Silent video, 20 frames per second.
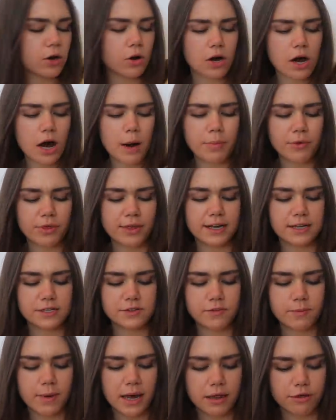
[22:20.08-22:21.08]
got a couple
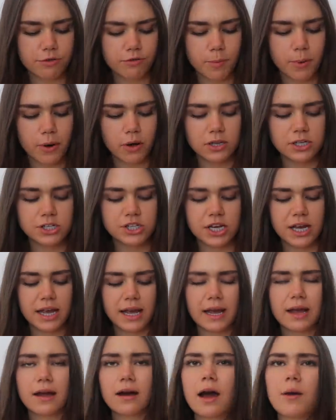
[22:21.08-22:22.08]
things from
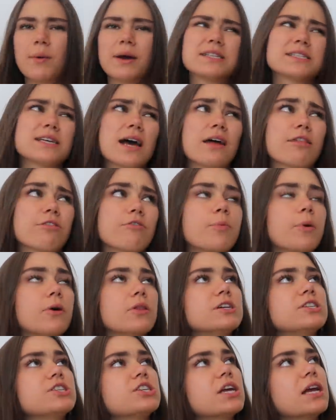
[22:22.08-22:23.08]
Anthropologie. I went to
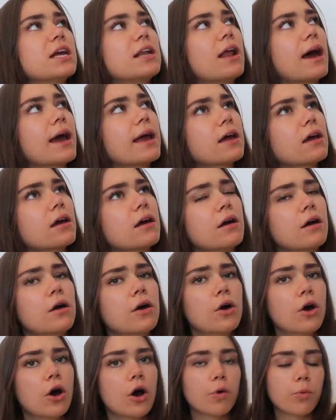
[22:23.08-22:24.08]
Anthropologie like
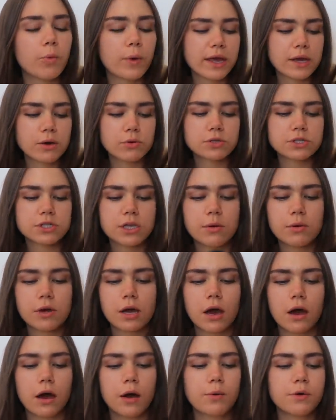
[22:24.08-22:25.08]
a week or so
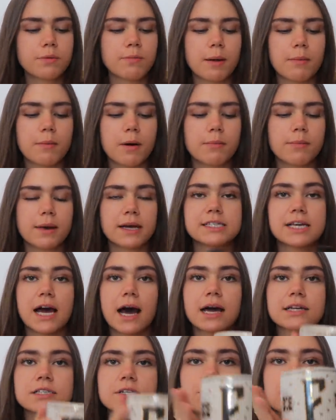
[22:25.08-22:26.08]
ago with my mum and my
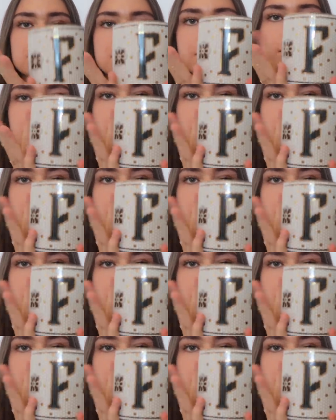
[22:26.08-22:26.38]
dad. I got this